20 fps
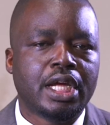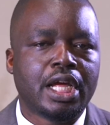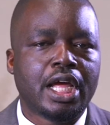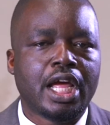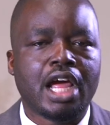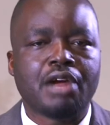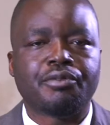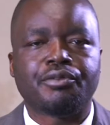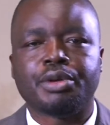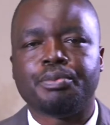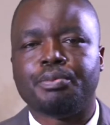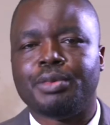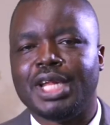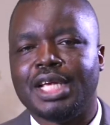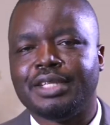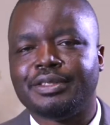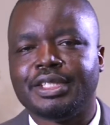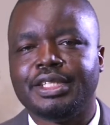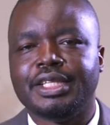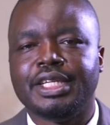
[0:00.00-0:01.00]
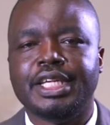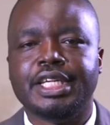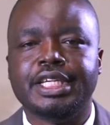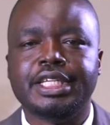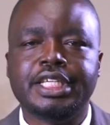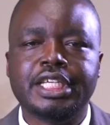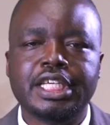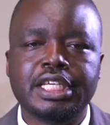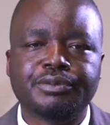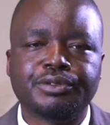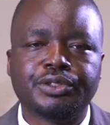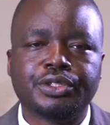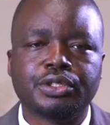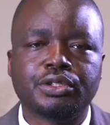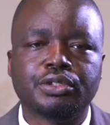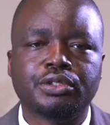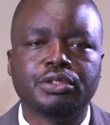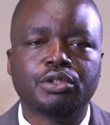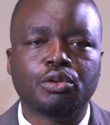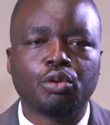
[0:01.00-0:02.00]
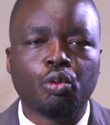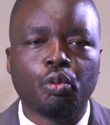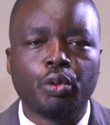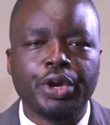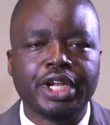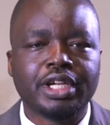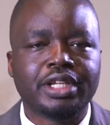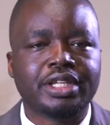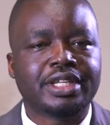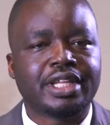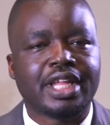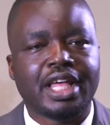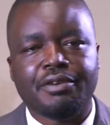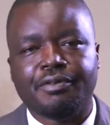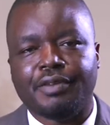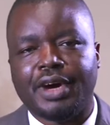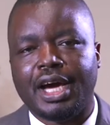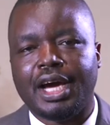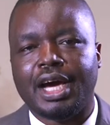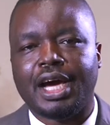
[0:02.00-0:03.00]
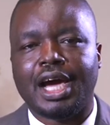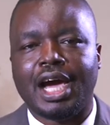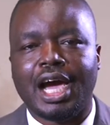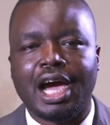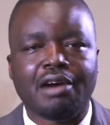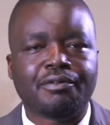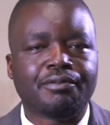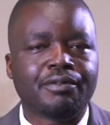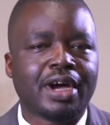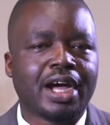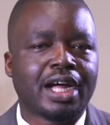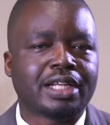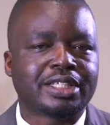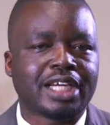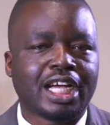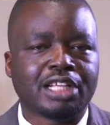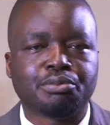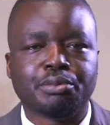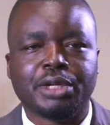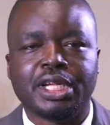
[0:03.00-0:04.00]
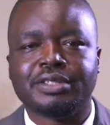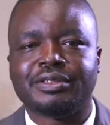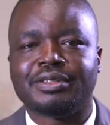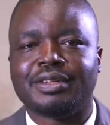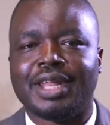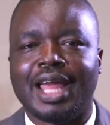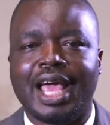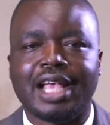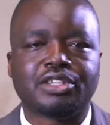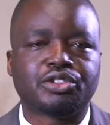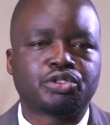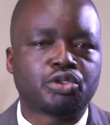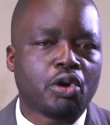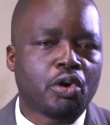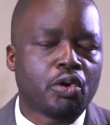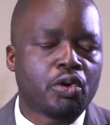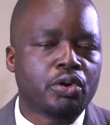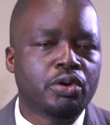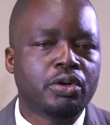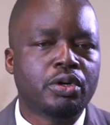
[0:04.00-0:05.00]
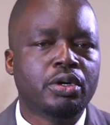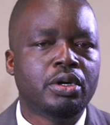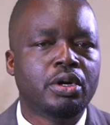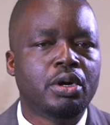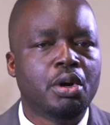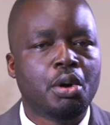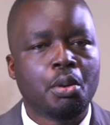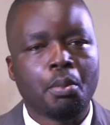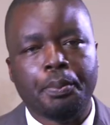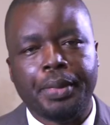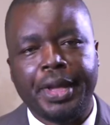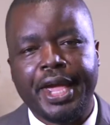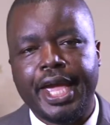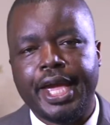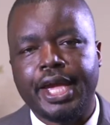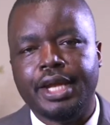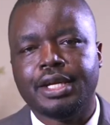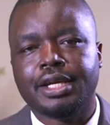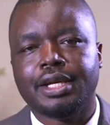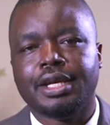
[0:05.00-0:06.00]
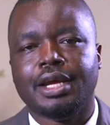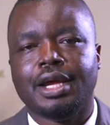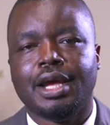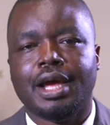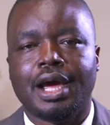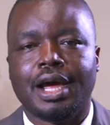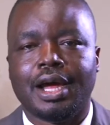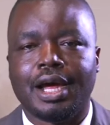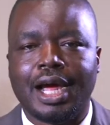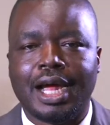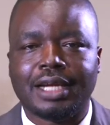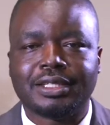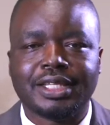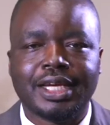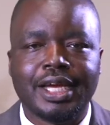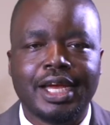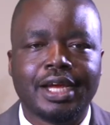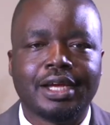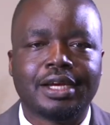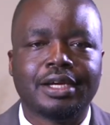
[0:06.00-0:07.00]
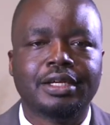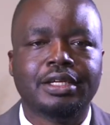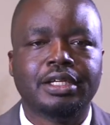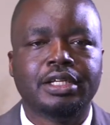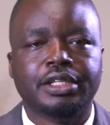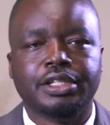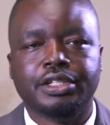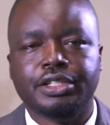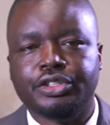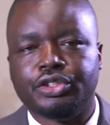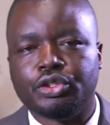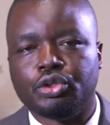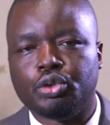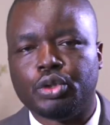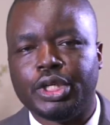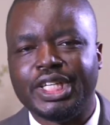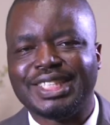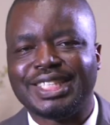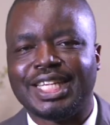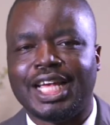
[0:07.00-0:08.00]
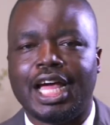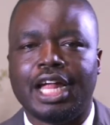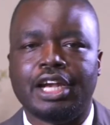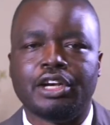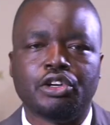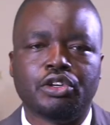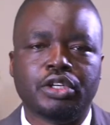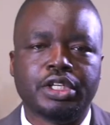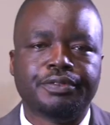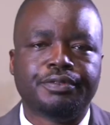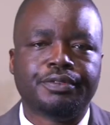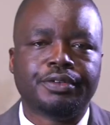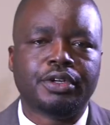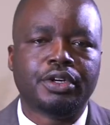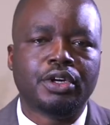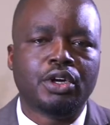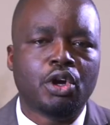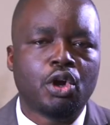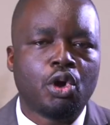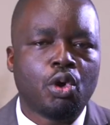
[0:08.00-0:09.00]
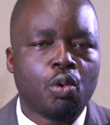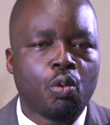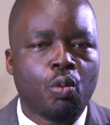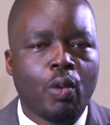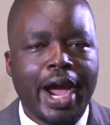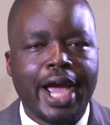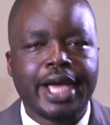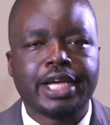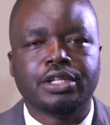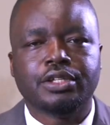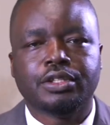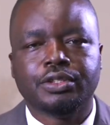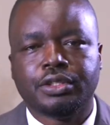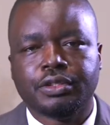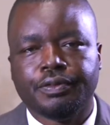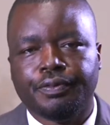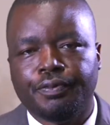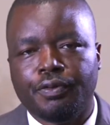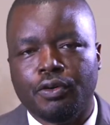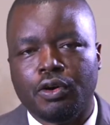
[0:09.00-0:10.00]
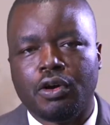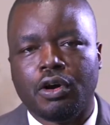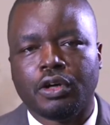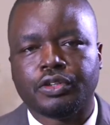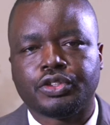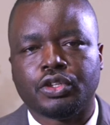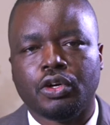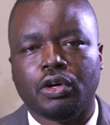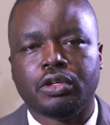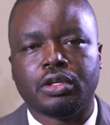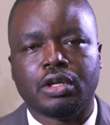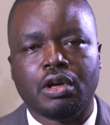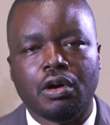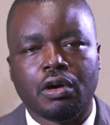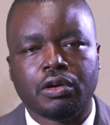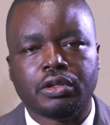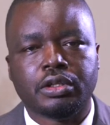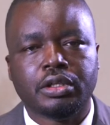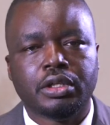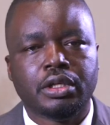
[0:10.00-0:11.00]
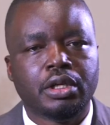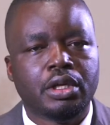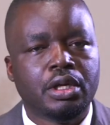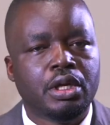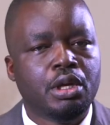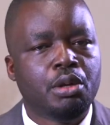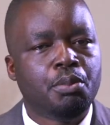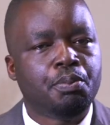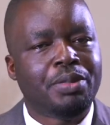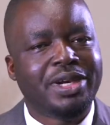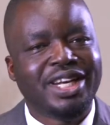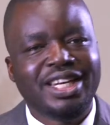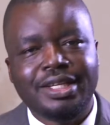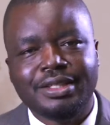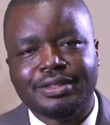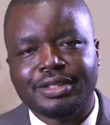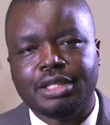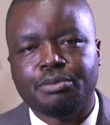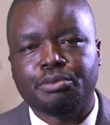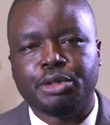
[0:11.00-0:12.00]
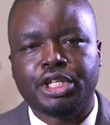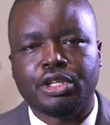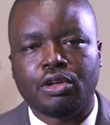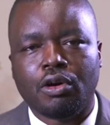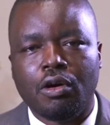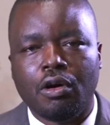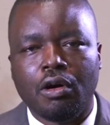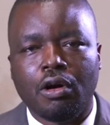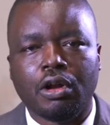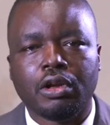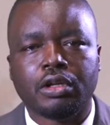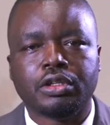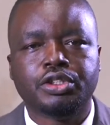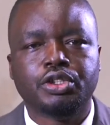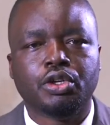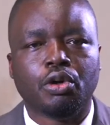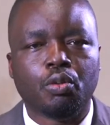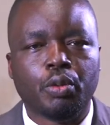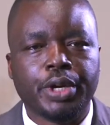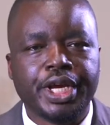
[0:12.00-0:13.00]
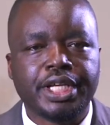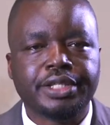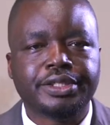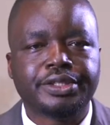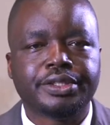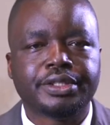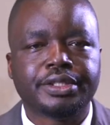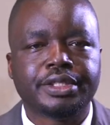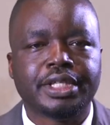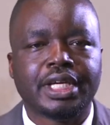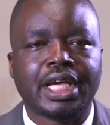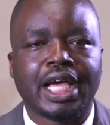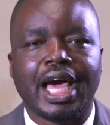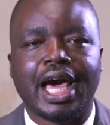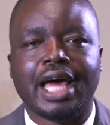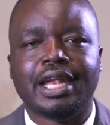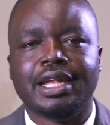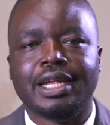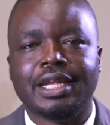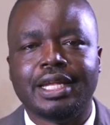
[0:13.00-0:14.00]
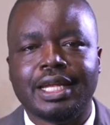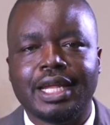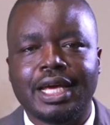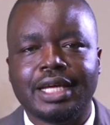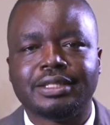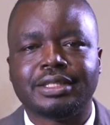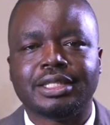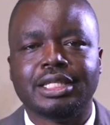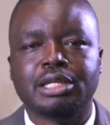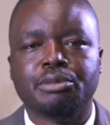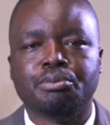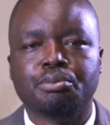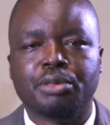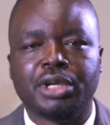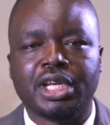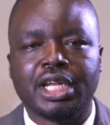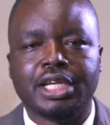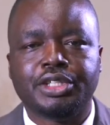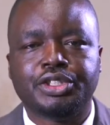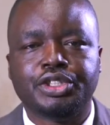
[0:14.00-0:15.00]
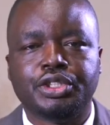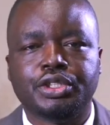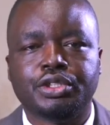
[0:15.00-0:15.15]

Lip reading: Every blessing he gives you will never have attachments like sorrow, pain, heartache, disgrace, and grief. Why don't you focus on God? Please him in all your ways and let him bless